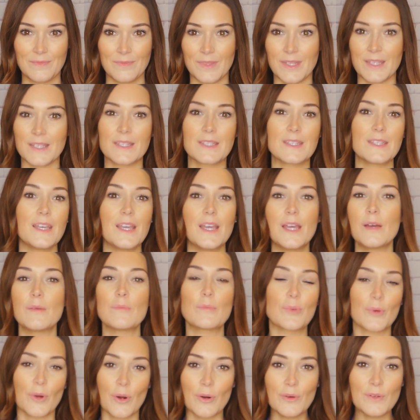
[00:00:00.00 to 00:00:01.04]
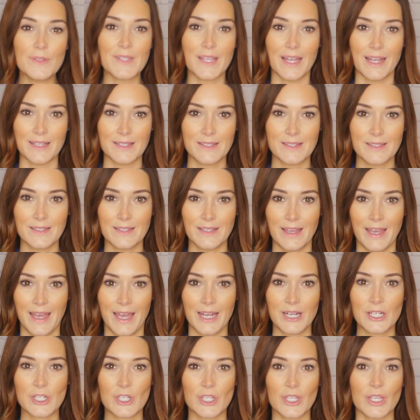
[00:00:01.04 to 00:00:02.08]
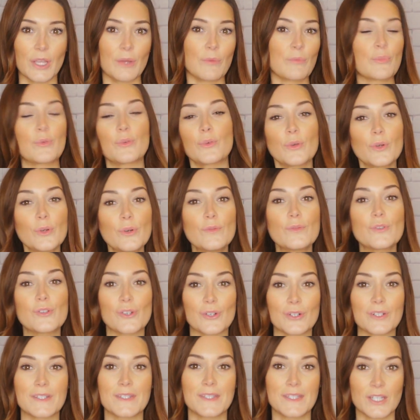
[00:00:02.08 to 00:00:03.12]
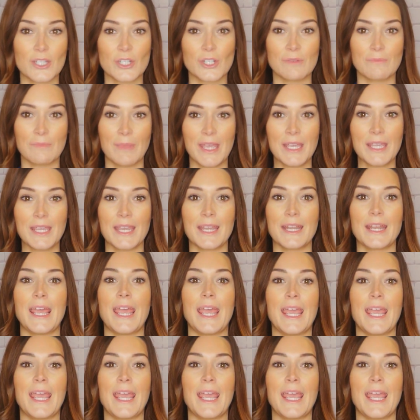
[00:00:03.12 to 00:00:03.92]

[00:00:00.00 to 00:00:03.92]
This process actually improves your decision making